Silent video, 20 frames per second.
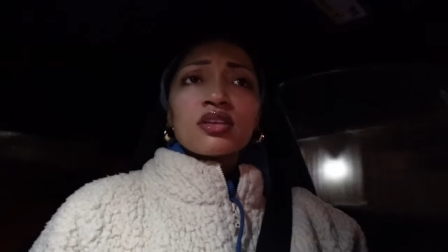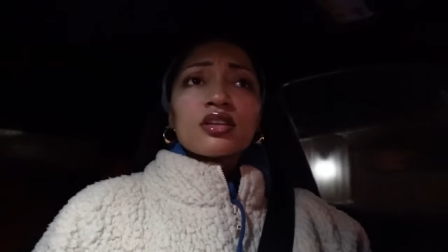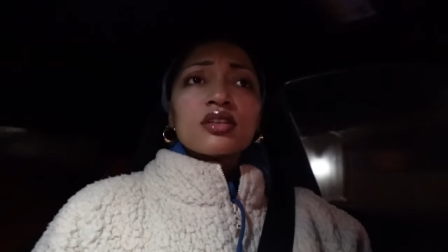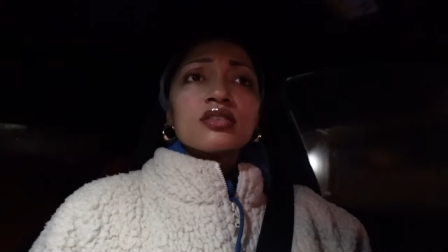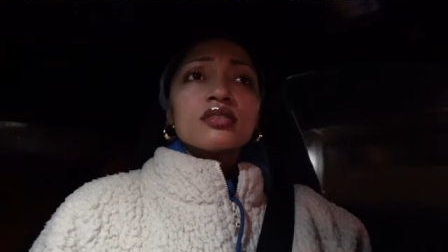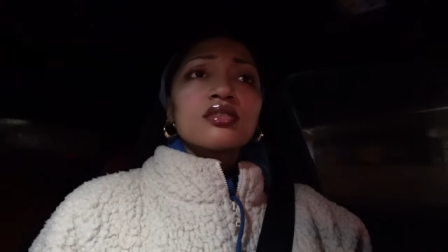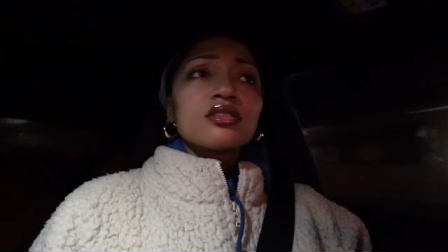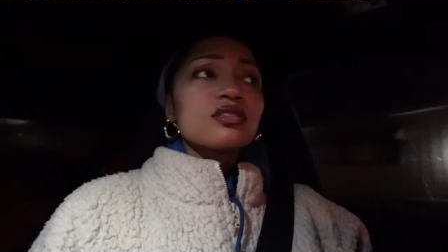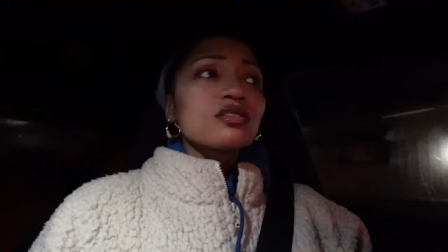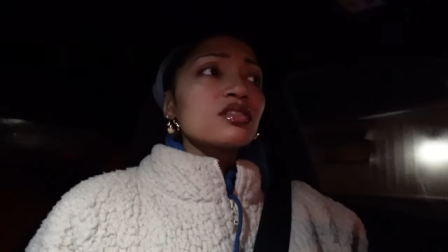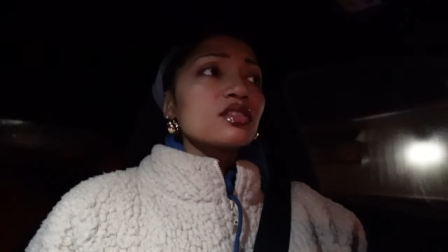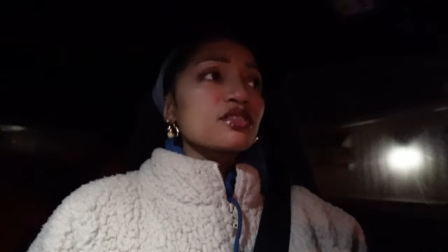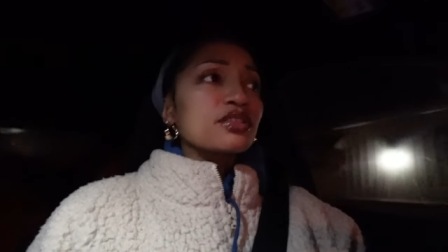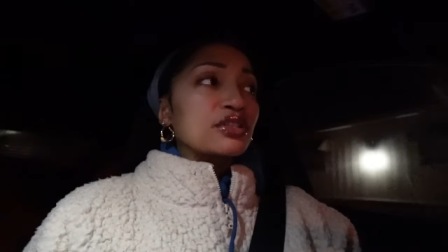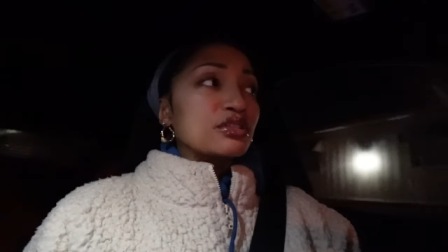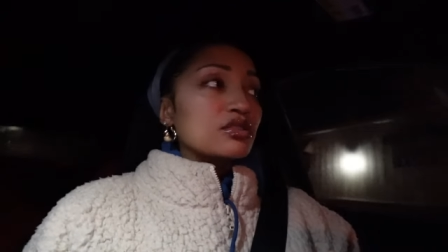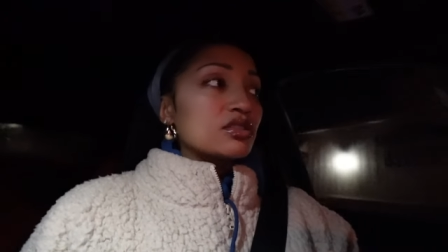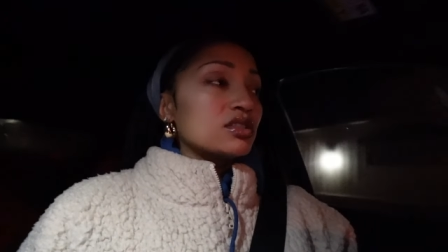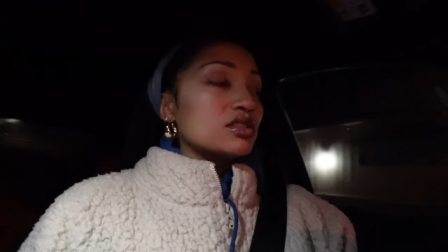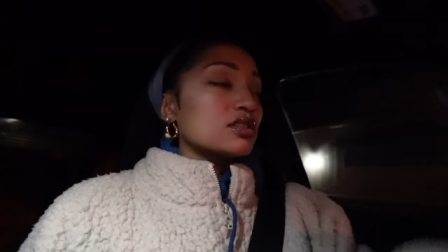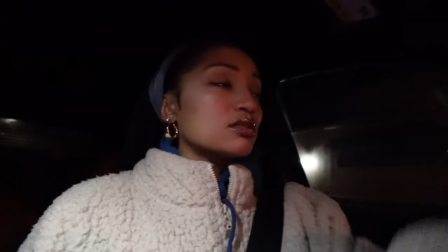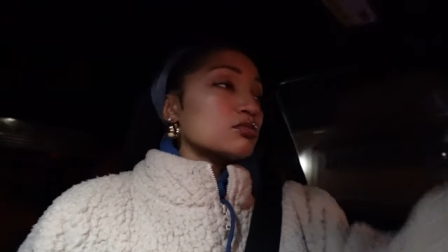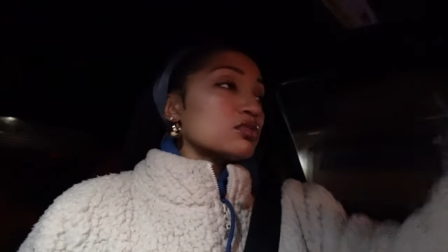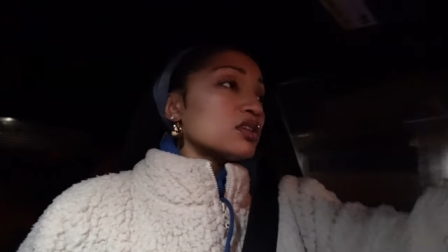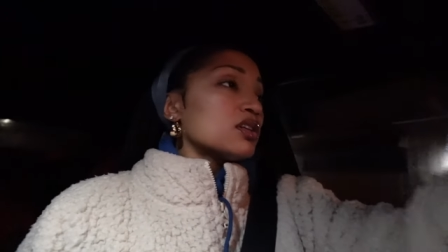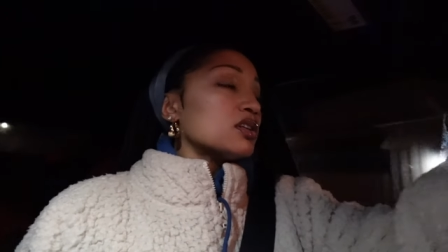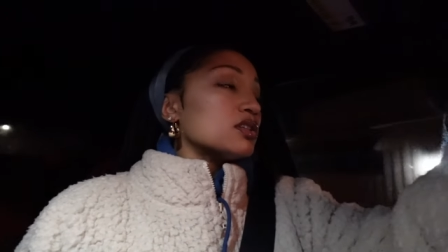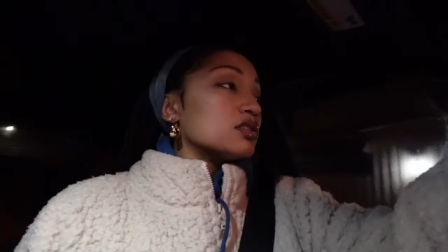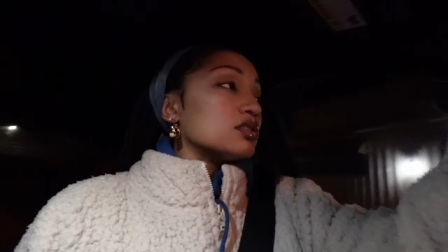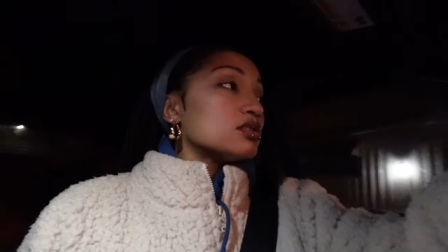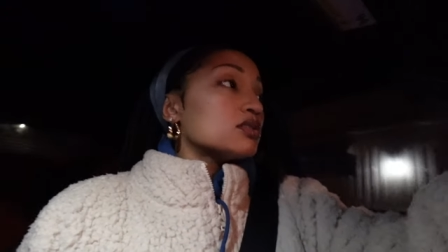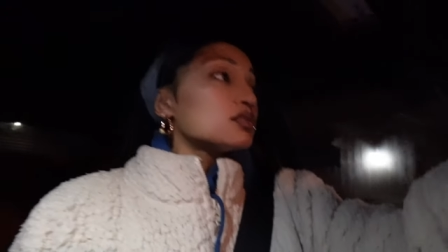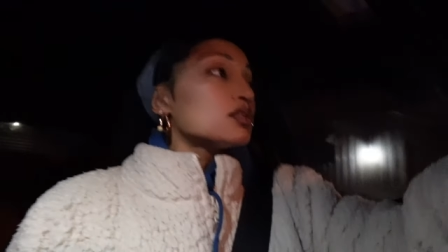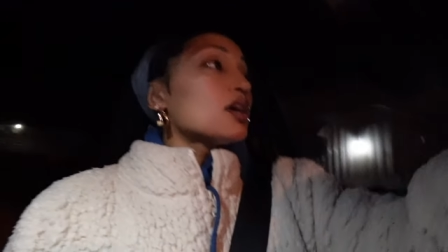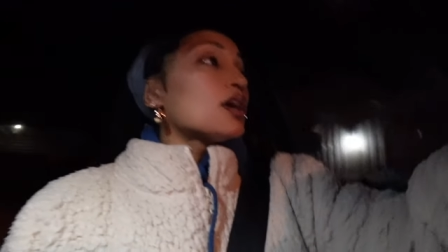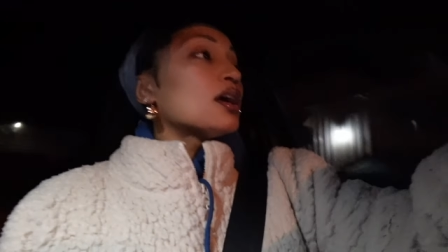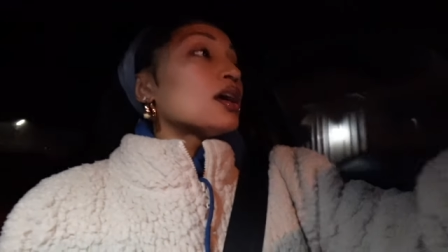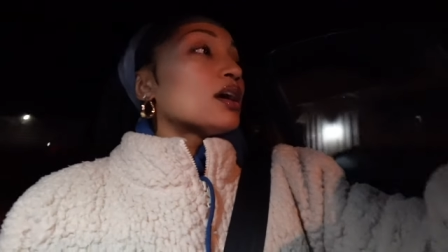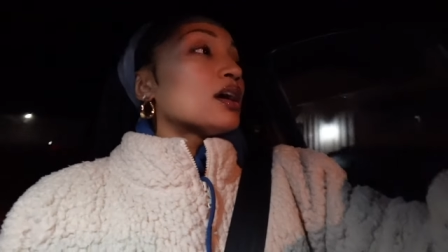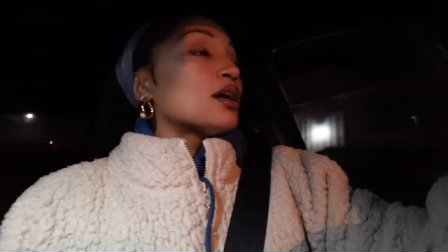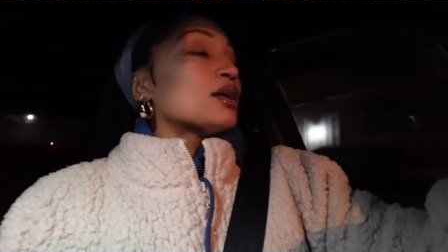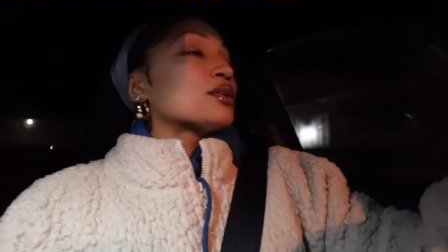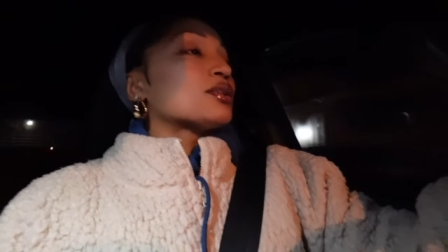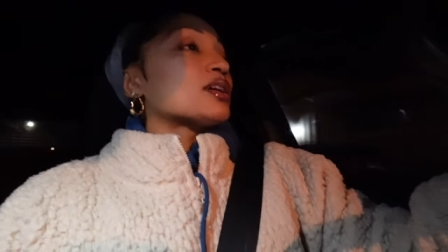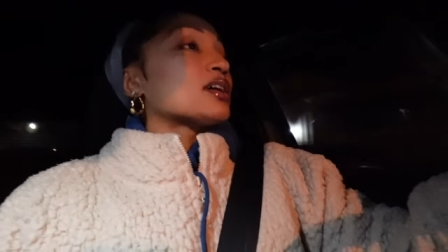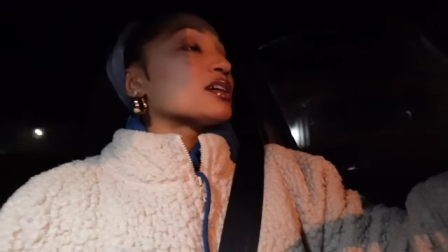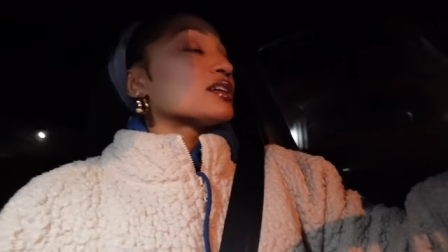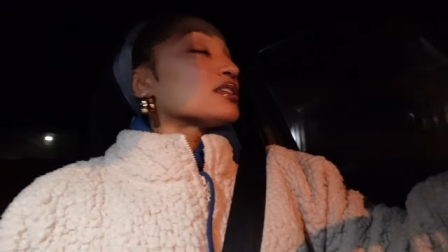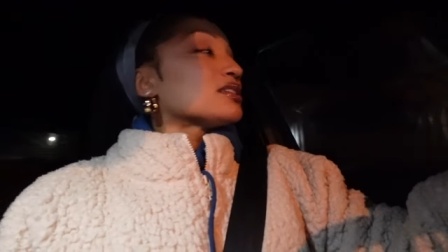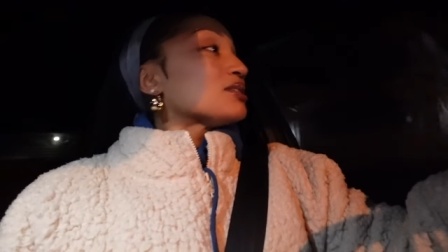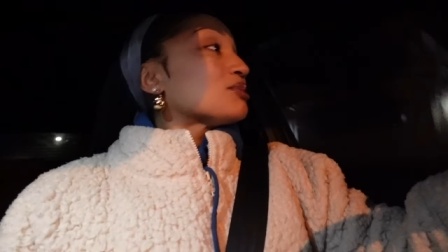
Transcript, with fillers: sister girl needs some brakes. Okay,